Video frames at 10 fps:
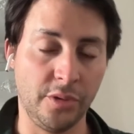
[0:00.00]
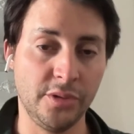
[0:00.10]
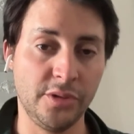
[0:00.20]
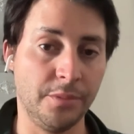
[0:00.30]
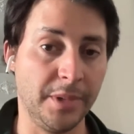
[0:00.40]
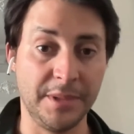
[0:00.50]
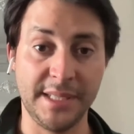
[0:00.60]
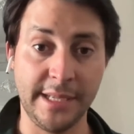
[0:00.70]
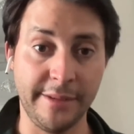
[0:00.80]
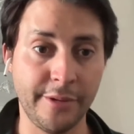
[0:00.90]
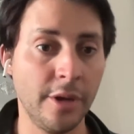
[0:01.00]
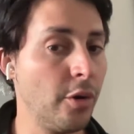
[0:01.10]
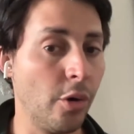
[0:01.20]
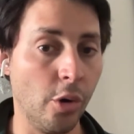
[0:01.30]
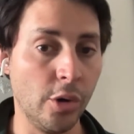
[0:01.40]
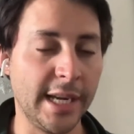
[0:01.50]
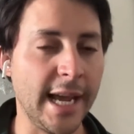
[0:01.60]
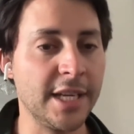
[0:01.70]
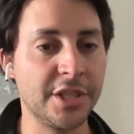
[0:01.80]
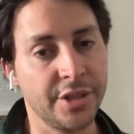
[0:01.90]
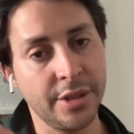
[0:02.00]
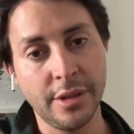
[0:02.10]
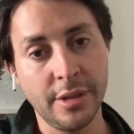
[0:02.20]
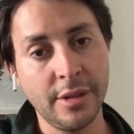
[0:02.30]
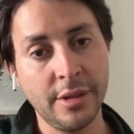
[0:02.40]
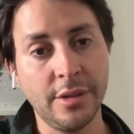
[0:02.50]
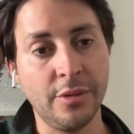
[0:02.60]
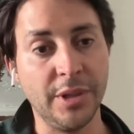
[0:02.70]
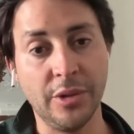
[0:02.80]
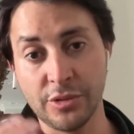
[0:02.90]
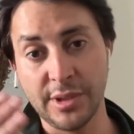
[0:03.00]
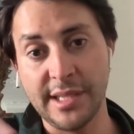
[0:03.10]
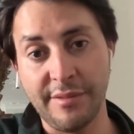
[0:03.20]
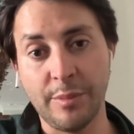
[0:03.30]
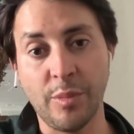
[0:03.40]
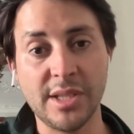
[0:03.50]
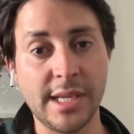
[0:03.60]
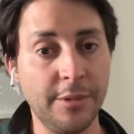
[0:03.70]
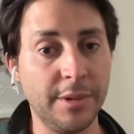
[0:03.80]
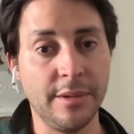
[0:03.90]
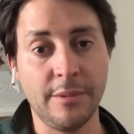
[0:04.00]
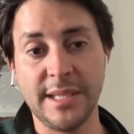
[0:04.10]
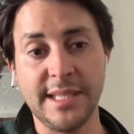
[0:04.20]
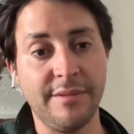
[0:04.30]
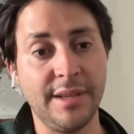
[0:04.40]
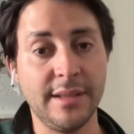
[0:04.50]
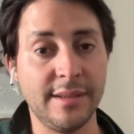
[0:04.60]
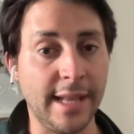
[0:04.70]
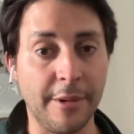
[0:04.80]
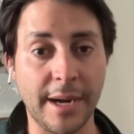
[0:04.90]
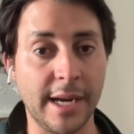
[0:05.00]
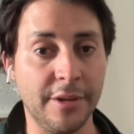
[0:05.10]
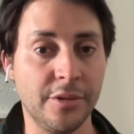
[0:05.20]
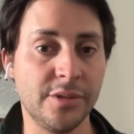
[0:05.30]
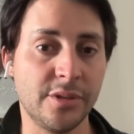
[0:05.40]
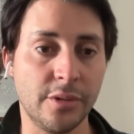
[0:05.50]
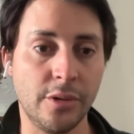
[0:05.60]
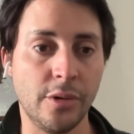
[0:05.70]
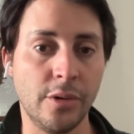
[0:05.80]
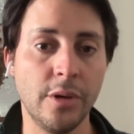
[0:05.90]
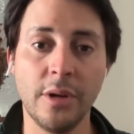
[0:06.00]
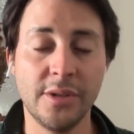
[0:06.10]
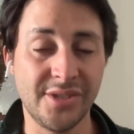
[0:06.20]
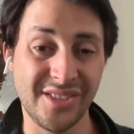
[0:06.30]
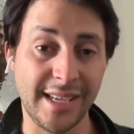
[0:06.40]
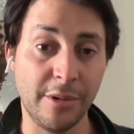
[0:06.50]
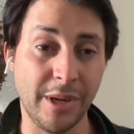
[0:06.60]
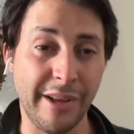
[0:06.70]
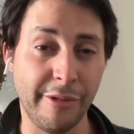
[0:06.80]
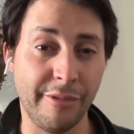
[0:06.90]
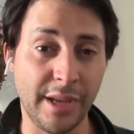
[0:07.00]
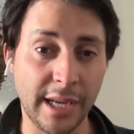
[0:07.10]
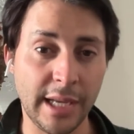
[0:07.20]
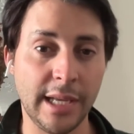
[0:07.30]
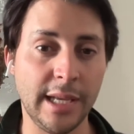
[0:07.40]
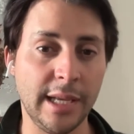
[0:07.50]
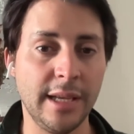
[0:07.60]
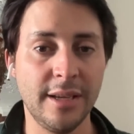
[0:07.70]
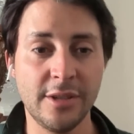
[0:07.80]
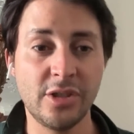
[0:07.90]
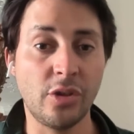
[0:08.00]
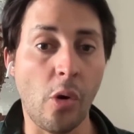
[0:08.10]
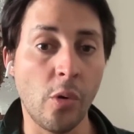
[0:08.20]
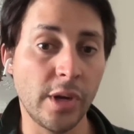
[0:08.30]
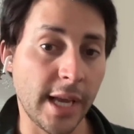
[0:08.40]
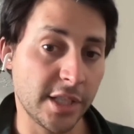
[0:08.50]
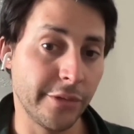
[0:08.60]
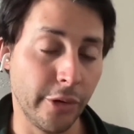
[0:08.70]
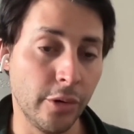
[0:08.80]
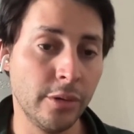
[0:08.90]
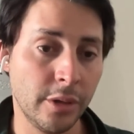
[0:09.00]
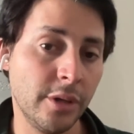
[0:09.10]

No, so we receive all cash. We don't receive it monthly. We receive it directly. No, so then we have a very strong cash flow